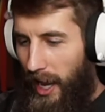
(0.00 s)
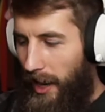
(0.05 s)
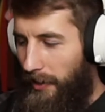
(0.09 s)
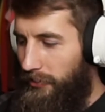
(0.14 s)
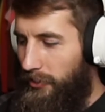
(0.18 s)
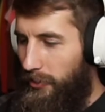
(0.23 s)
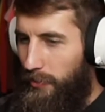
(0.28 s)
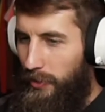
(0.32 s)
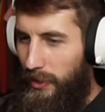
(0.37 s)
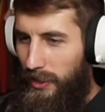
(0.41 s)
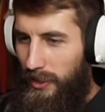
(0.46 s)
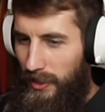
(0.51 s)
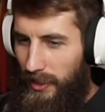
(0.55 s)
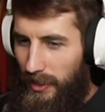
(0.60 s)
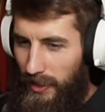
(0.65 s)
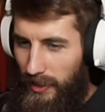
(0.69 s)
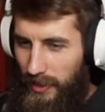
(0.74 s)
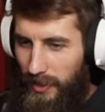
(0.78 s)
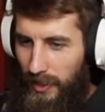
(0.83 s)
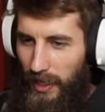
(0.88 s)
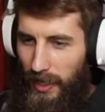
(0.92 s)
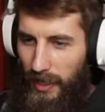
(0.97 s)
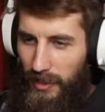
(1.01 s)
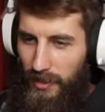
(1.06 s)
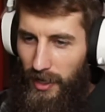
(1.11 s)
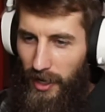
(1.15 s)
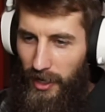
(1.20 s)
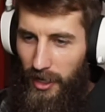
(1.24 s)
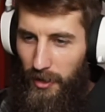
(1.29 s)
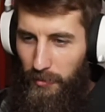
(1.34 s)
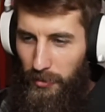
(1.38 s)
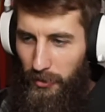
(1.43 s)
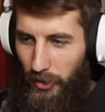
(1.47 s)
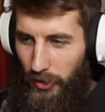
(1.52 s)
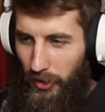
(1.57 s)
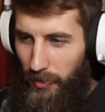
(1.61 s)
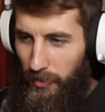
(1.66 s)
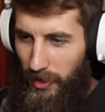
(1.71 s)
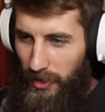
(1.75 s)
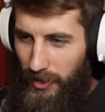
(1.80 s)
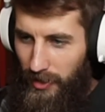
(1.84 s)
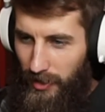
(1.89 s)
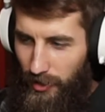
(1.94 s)
after BTD 6. I
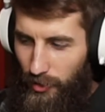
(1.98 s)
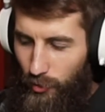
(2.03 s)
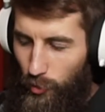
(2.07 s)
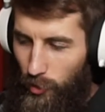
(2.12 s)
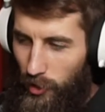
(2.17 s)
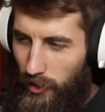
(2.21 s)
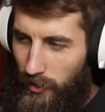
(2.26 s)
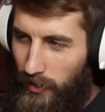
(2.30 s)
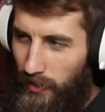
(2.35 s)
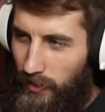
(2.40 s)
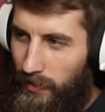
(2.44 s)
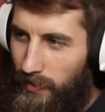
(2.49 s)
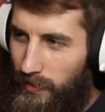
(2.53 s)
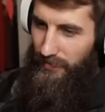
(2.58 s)
completely missed this one.